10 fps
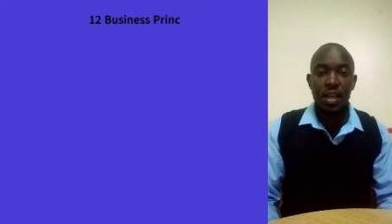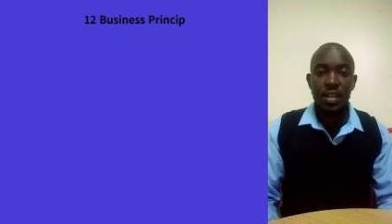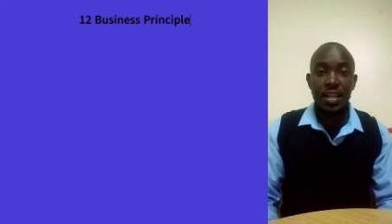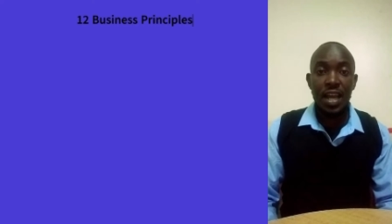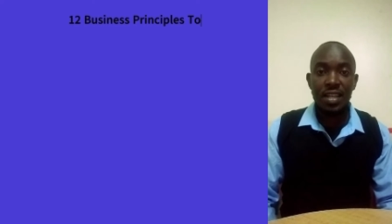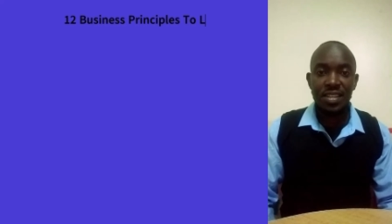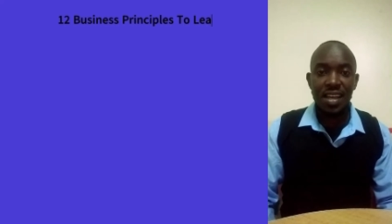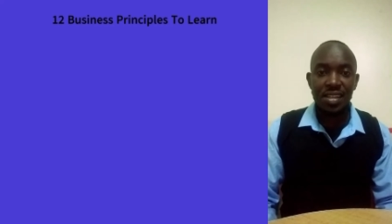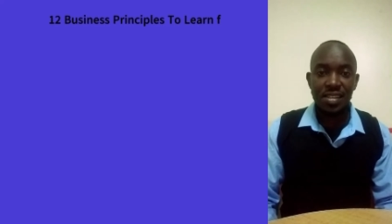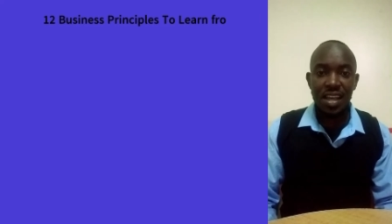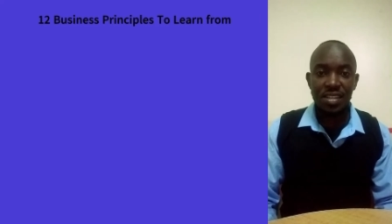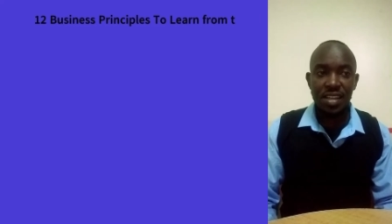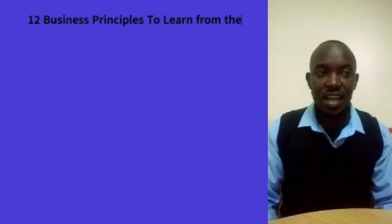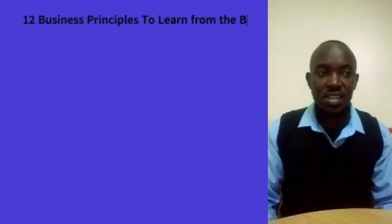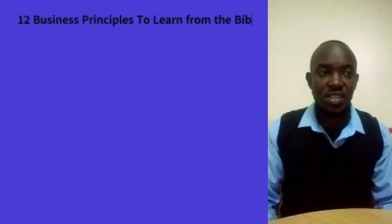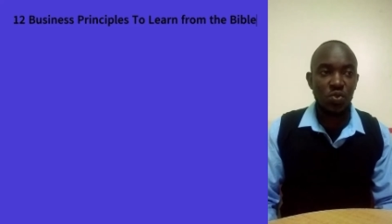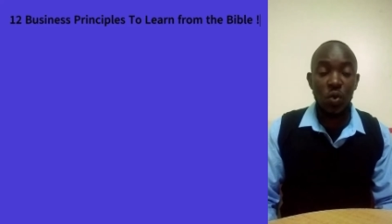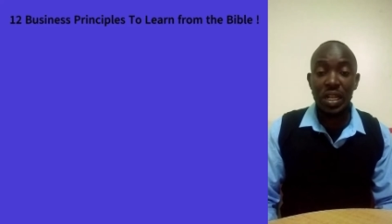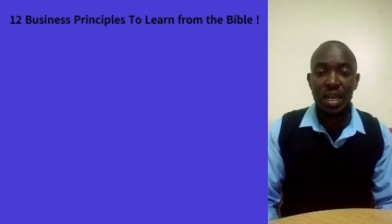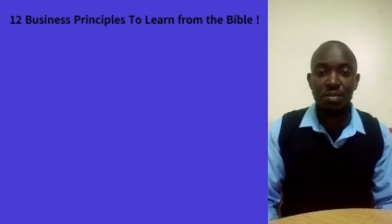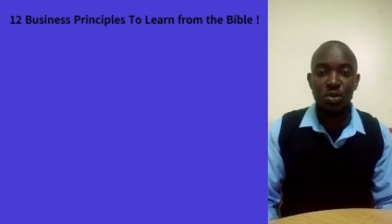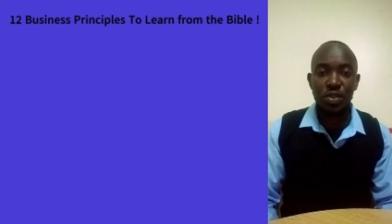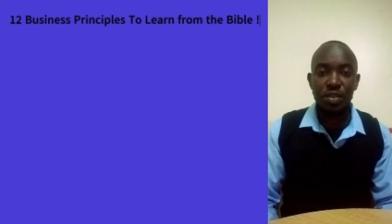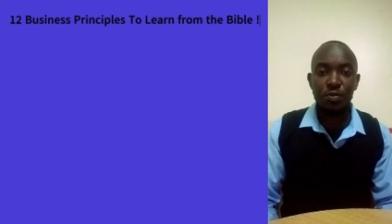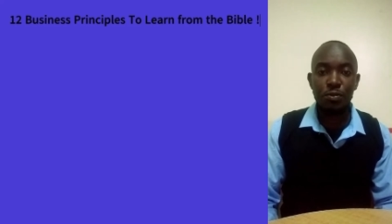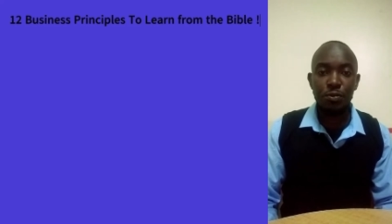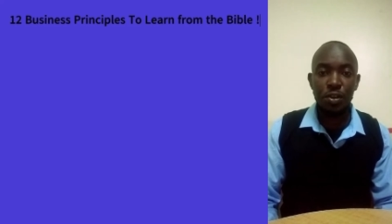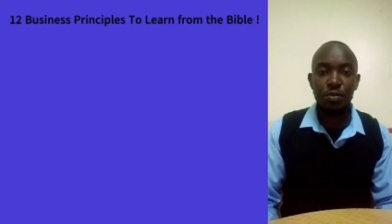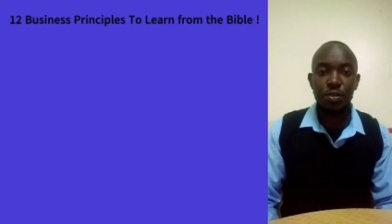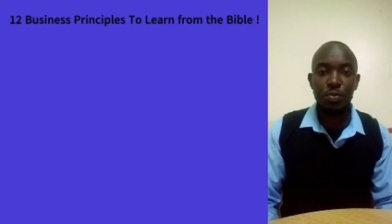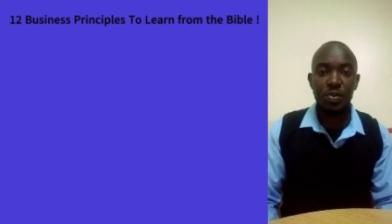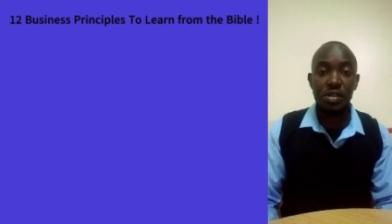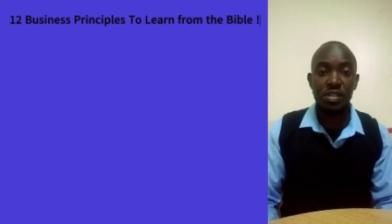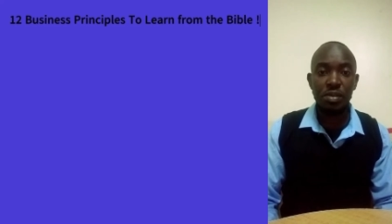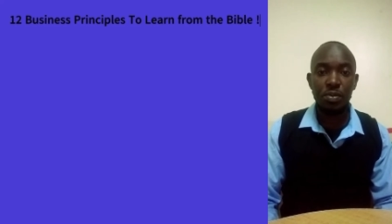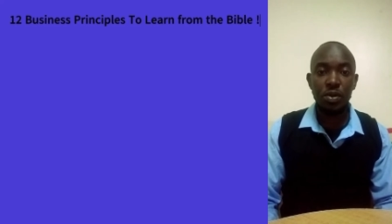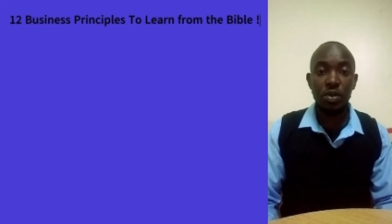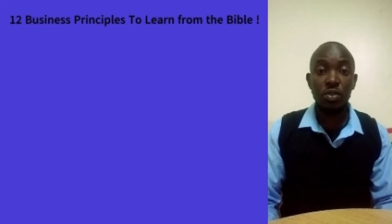Guys, guys, guys, guys, welcome to the fifth principle.